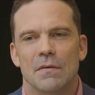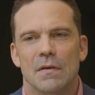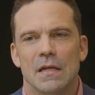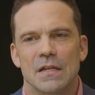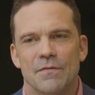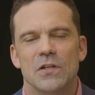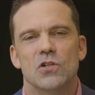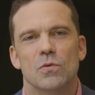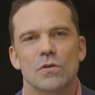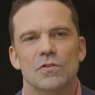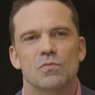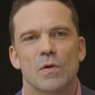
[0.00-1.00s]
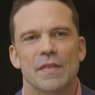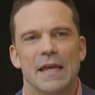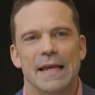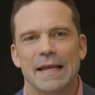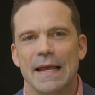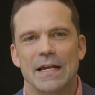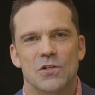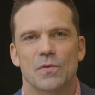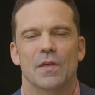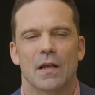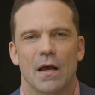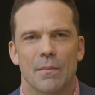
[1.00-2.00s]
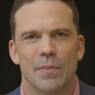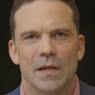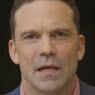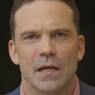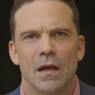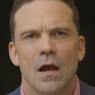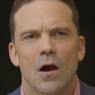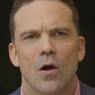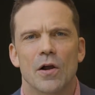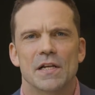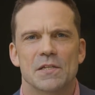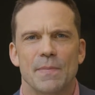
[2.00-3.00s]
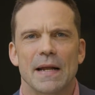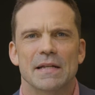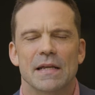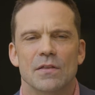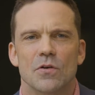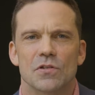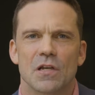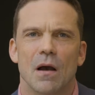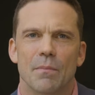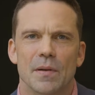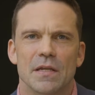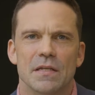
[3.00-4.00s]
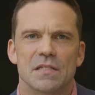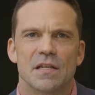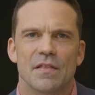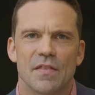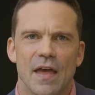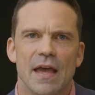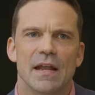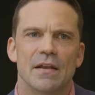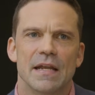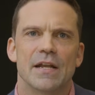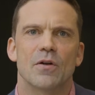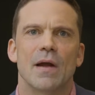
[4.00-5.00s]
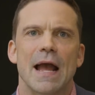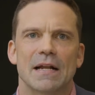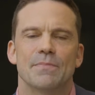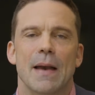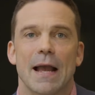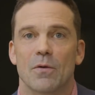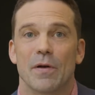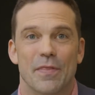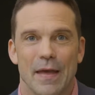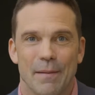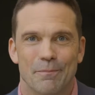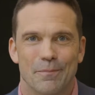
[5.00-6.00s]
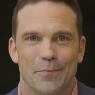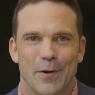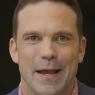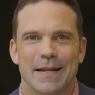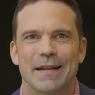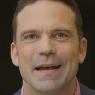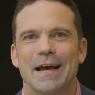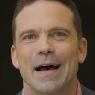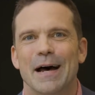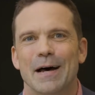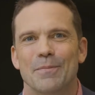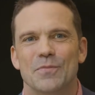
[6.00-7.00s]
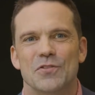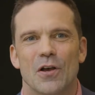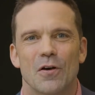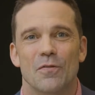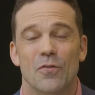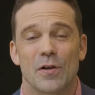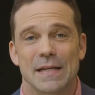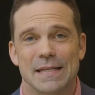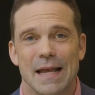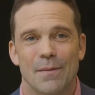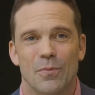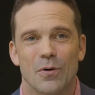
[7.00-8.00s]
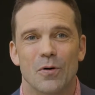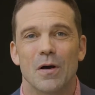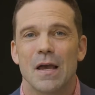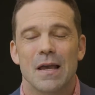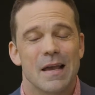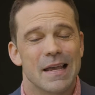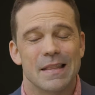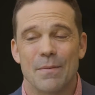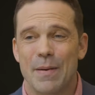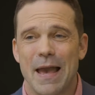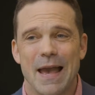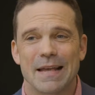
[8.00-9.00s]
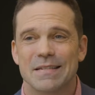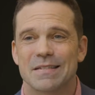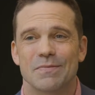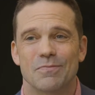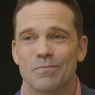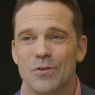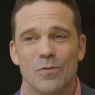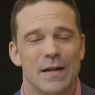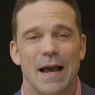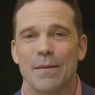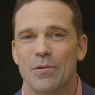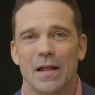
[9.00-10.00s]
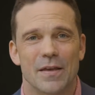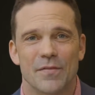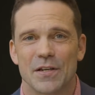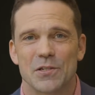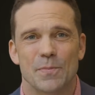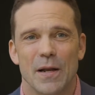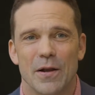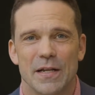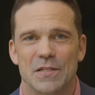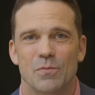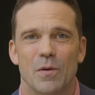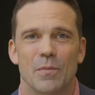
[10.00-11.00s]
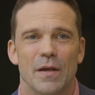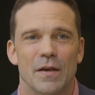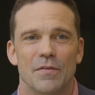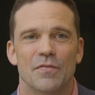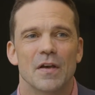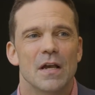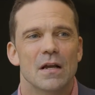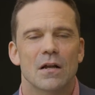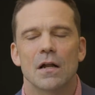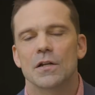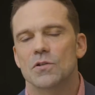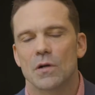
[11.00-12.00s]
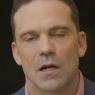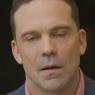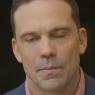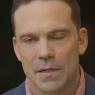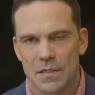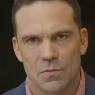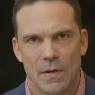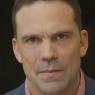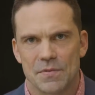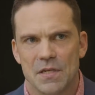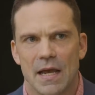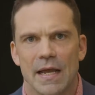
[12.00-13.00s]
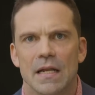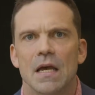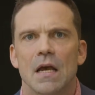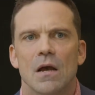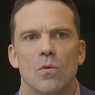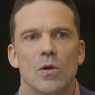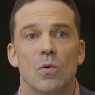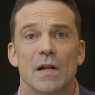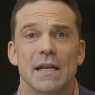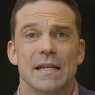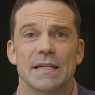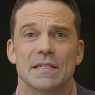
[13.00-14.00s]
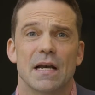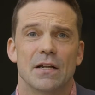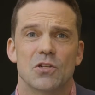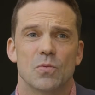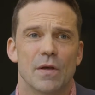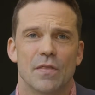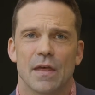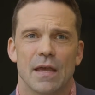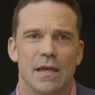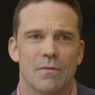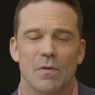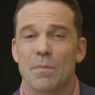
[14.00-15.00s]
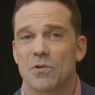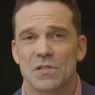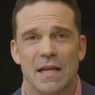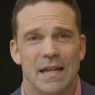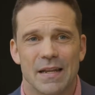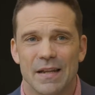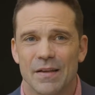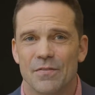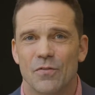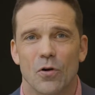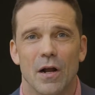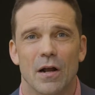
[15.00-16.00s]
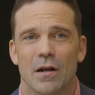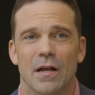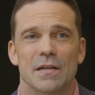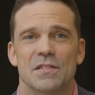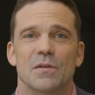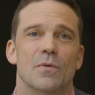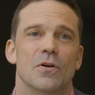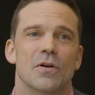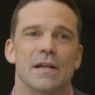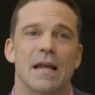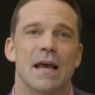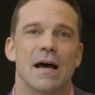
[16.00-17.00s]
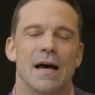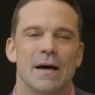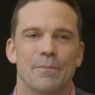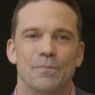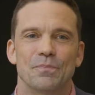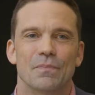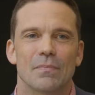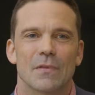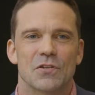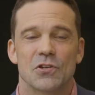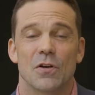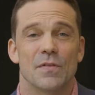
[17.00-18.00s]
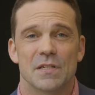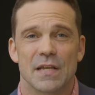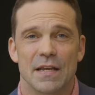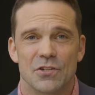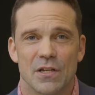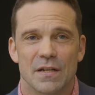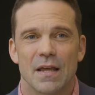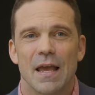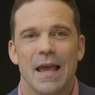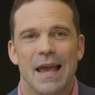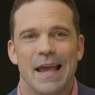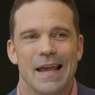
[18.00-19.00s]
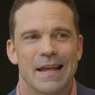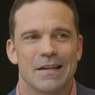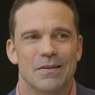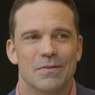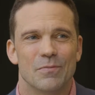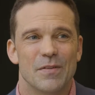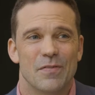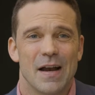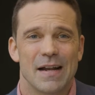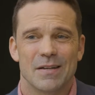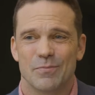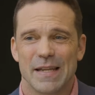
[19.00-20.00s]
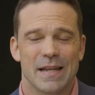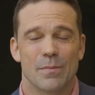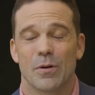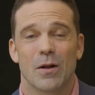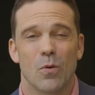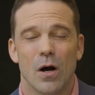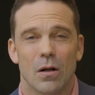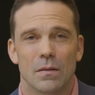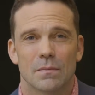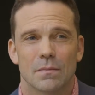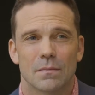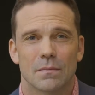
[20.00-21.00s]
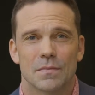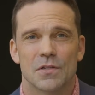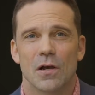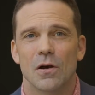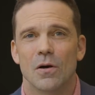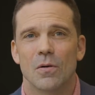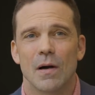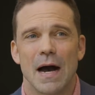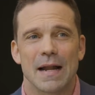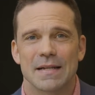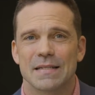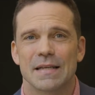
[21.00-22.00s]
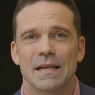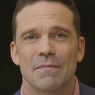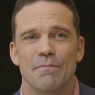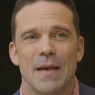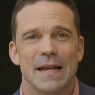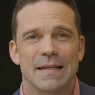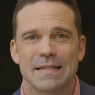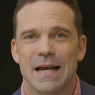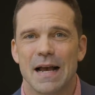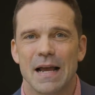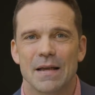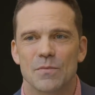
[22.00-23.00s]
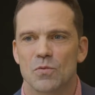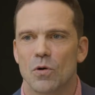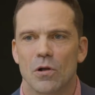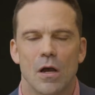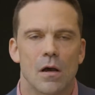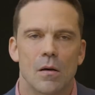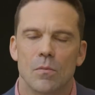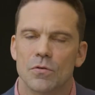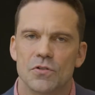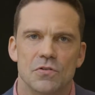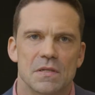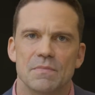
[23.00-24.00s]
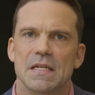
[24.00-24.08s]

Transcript: individuals, when they engage with a company, are expecting those companies to then interact back with them, right? So for example, in the past, you and I probably have experienced when we've gone into a company's website, we want to get in touch with a representative or our customer service agent, and we find we hit a brick wall. So honestly, many times we'll go and we'll do some